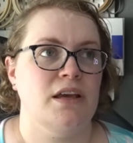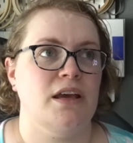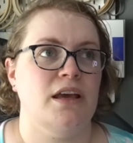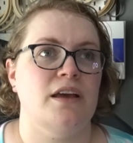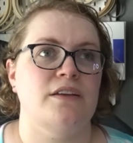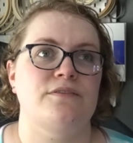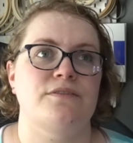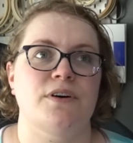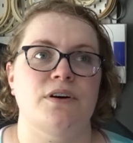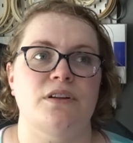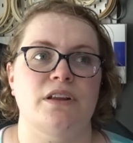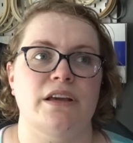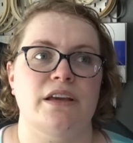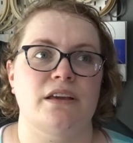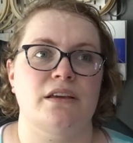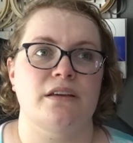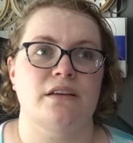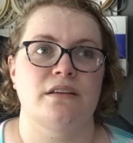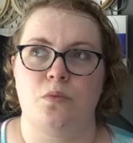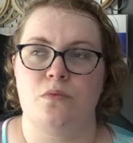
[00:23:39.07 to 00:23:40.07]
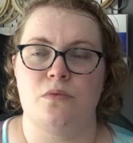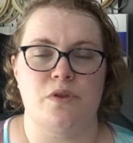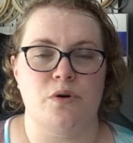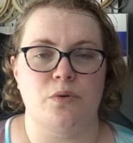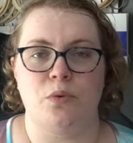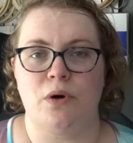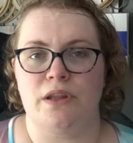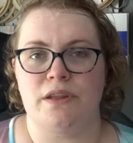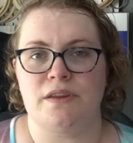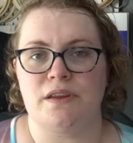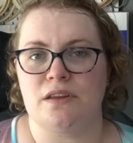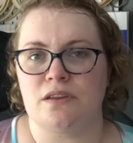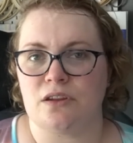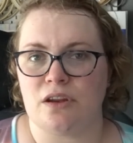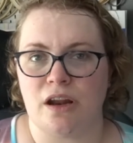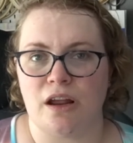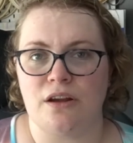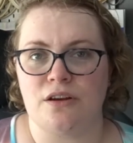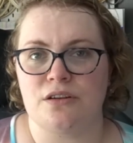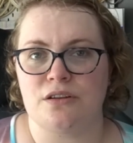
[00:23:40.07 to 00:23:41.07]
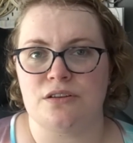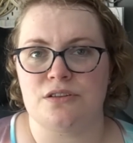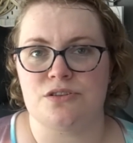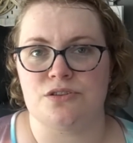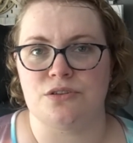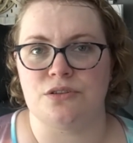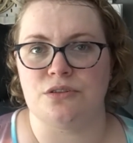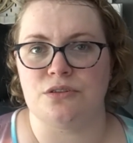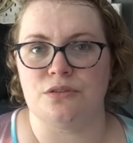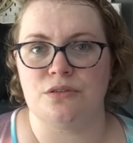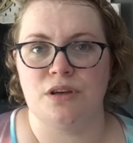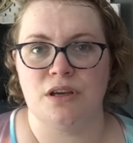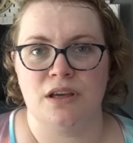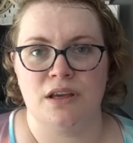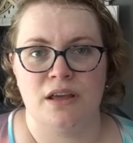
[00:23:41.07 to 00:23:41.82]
it felt like the one thing that I could do